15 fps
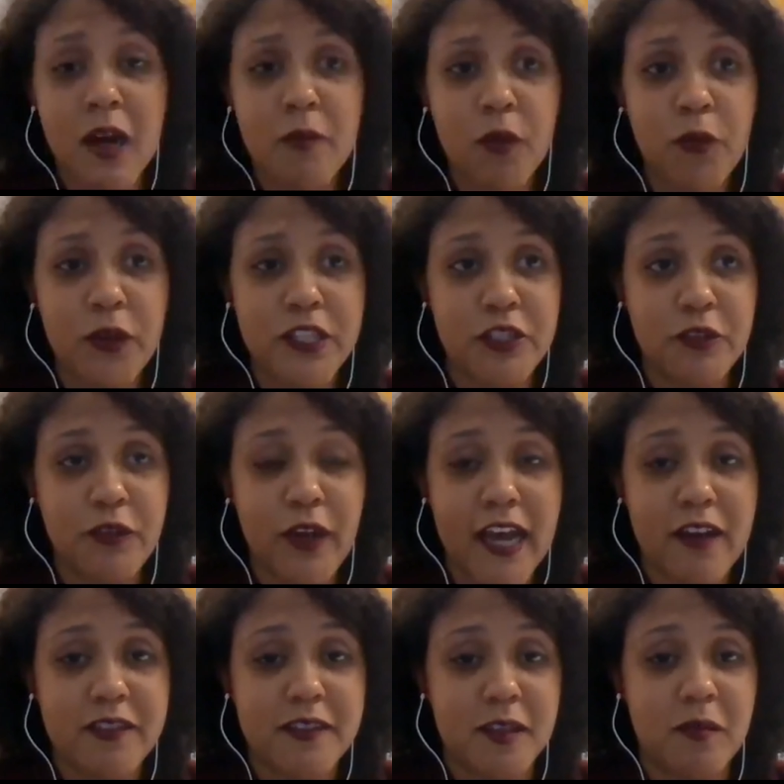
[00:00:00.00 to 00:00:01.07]
We do
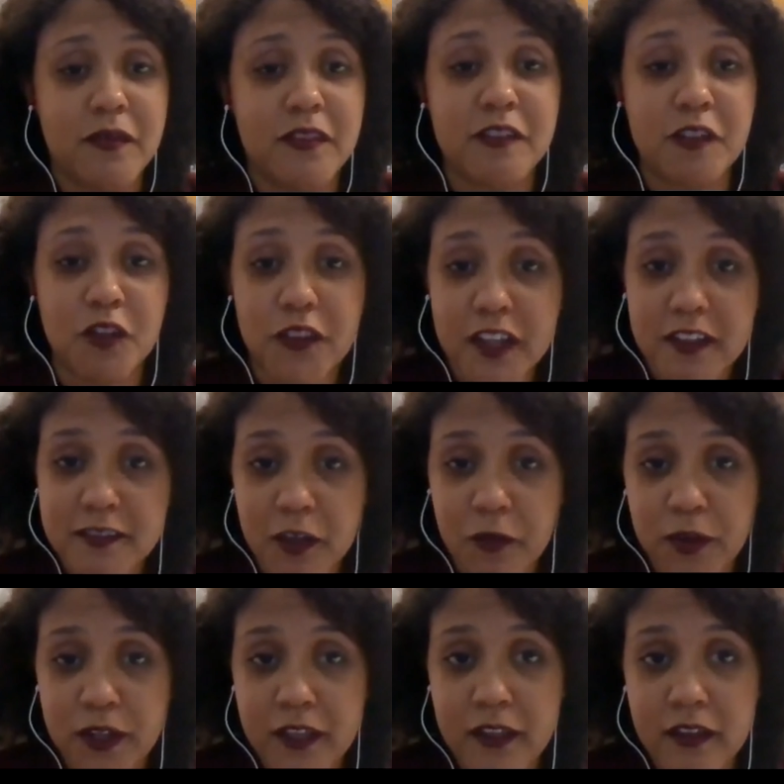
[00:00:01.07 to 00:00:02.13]
have some surveys that
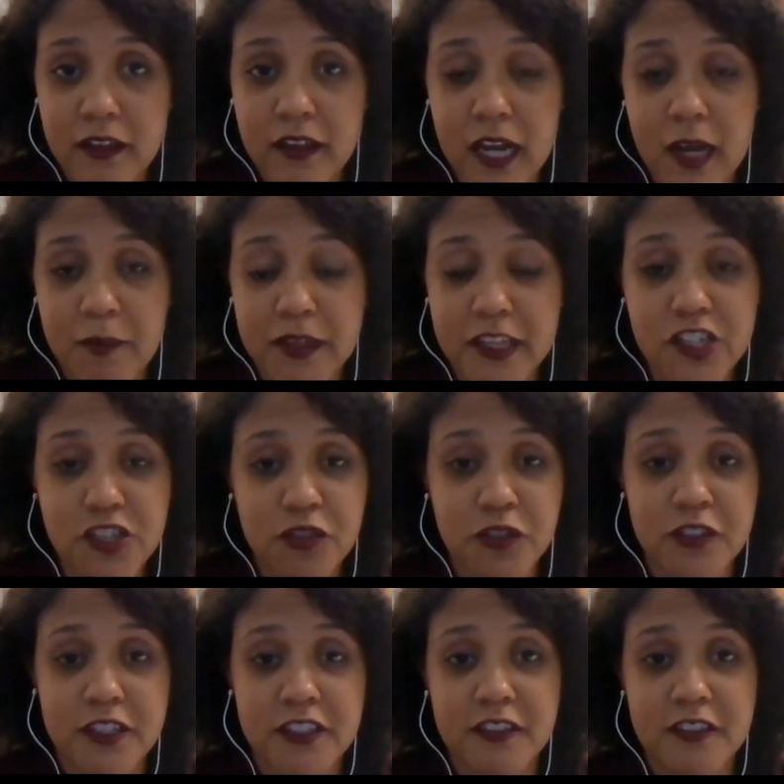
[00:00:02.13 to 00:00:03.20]
we issue through
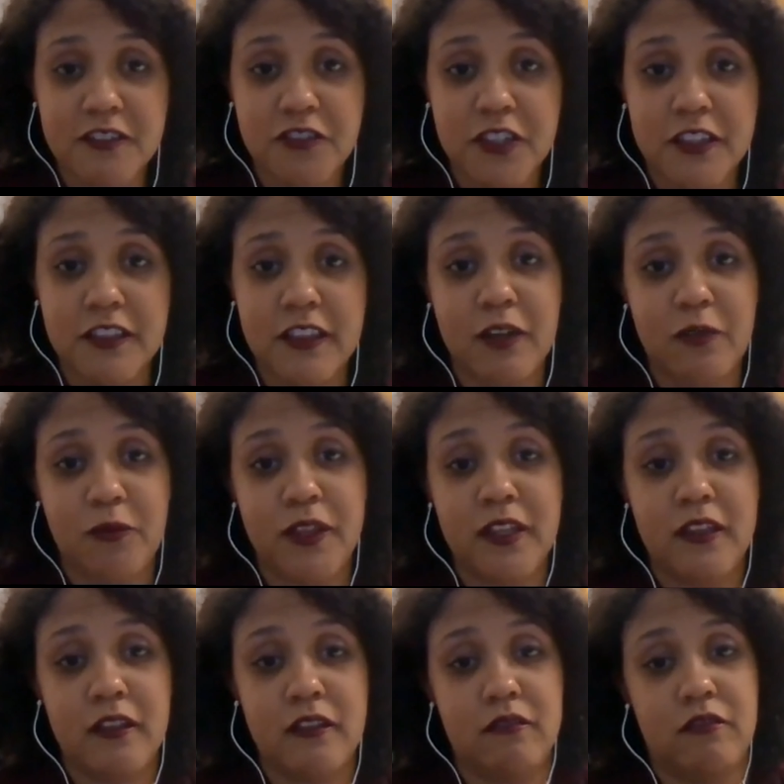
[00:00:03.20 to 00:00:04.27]
the district that
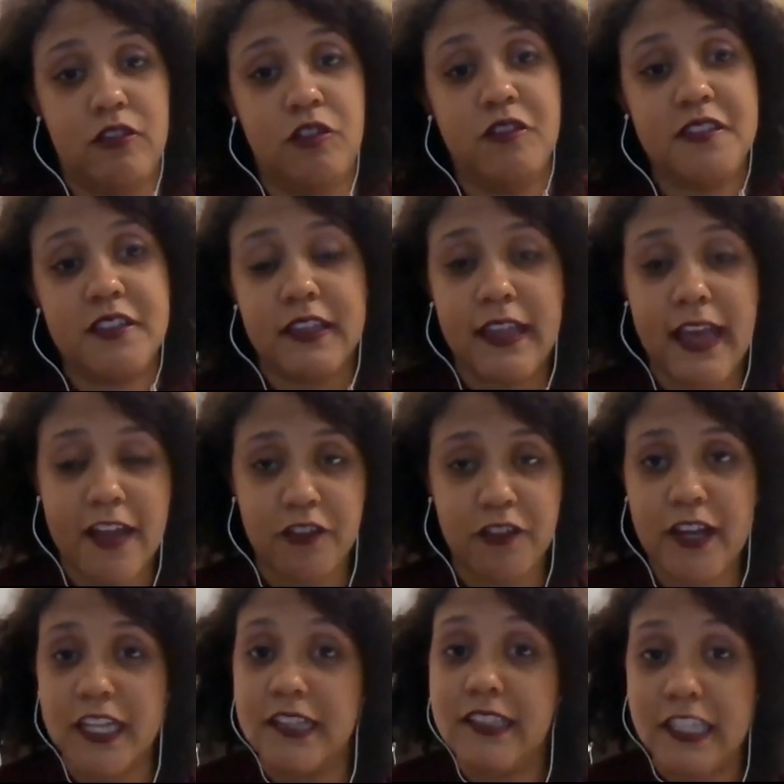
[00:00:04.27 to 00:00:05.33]
we use to gather
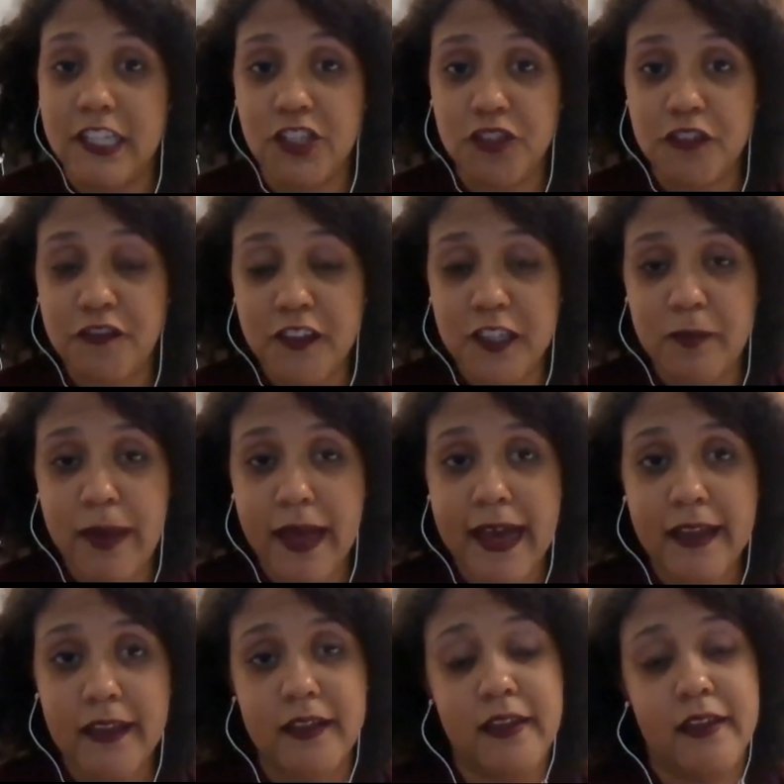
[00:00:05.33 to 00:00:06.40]
kind of teacher
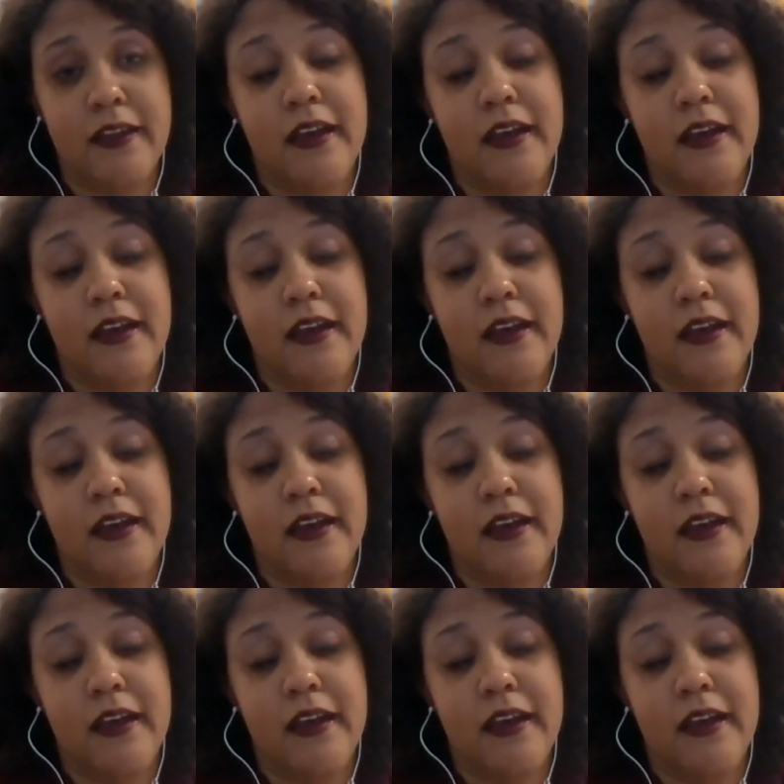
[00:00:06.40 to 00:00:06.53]
feedback.